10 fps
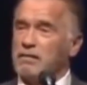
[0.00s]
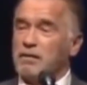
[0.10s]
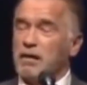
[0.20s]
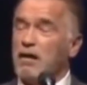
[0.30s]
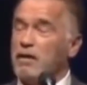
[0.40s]

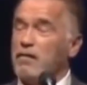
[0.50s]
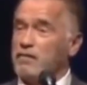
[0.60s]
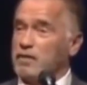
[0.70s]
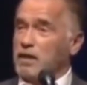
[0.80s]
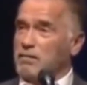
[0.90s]
So now you have
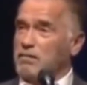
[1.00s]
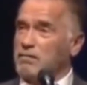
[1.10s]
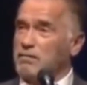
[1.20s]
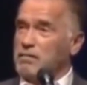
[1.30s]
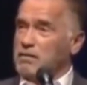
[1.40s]
still
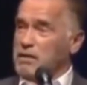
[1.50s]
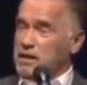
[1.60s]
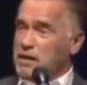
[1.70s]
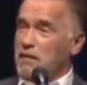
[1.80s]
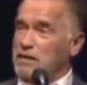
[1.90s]

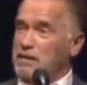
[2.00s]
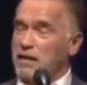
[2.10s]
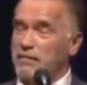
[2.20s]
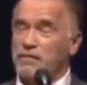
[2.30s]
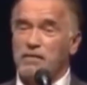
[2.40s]
6 hours
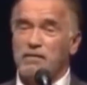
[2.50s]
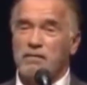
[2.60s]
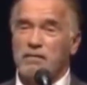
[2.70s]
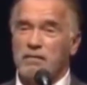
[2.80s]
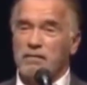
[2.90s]
left.
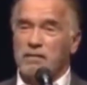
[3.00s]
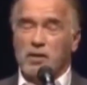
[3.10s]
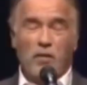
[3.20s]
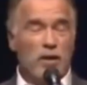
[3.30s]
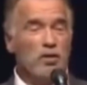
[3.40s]

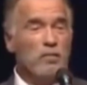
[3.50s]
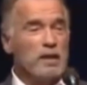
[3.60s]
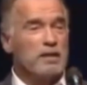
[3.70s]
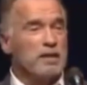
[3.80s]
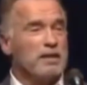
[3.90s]
So what do you do
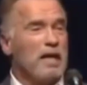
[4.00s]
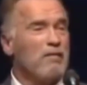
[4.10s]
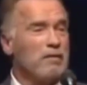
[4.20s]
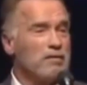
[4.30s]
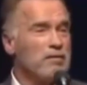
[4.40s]
with these 6
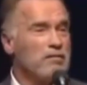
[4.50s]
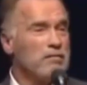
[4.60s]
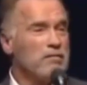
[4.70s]
hours?